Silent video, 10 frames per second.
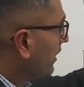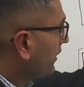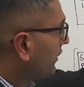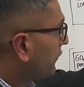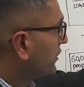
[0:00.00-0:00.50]

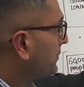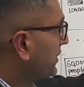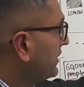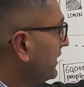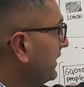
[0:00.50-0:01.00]
the first
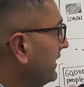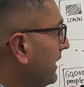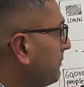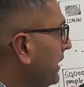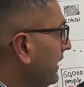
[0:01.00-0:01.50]
person in that
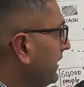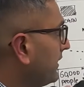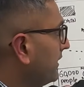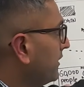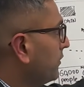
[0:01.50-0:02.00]
bucket
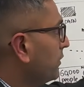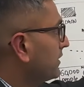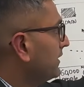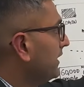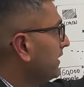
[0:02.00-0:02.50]
was
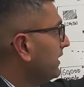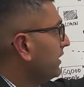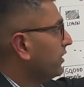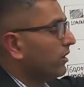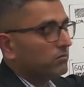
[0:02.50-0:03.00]
clicking,
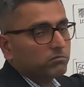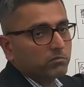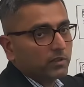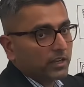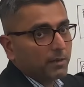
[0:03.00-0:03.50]

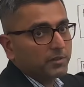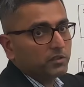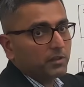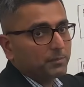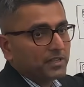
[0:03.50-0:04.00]
they're coming to
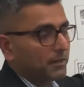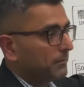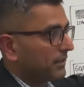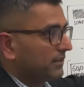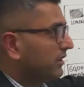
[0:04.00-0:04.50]
the website, but